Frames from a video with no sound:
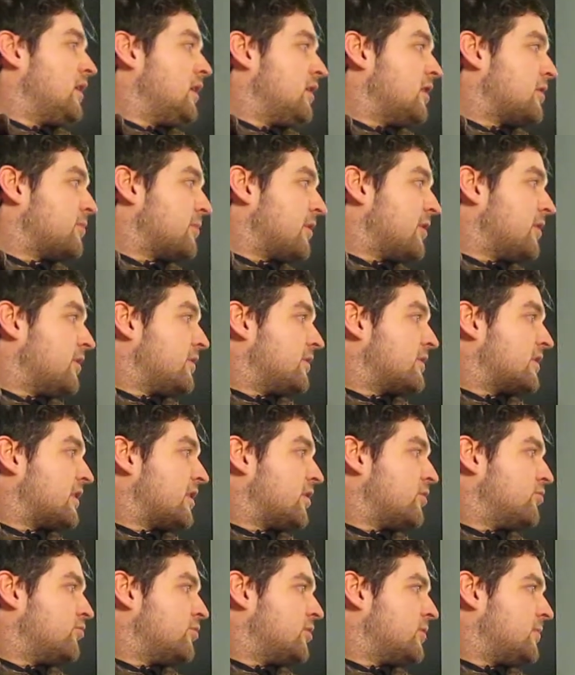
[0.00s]
my
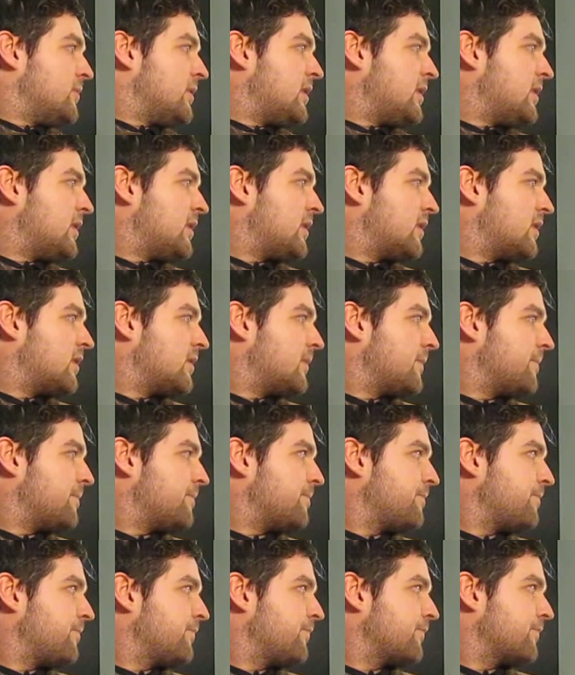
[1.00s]
hotel room.
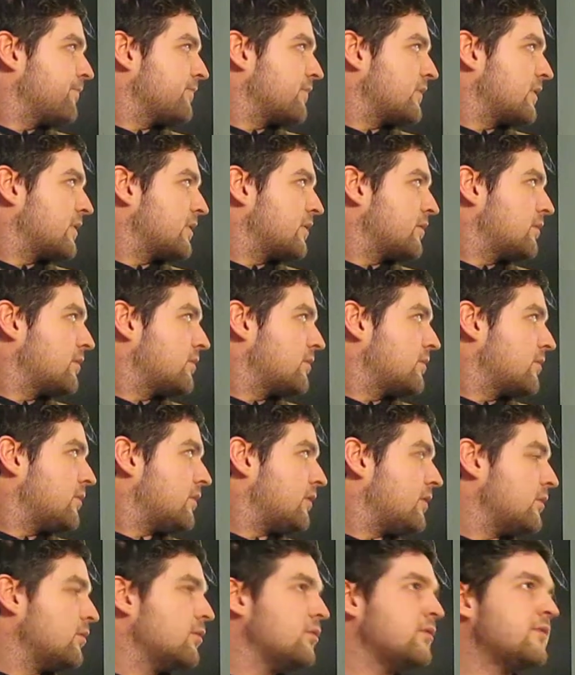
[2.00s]

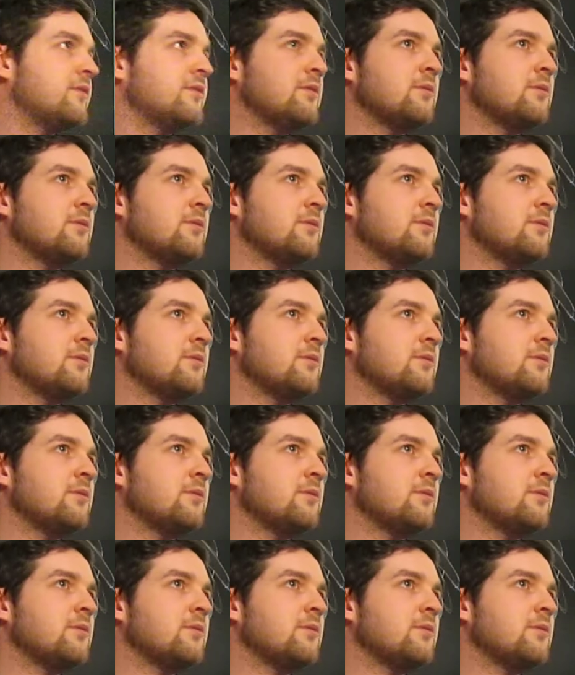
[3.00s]
Quite awful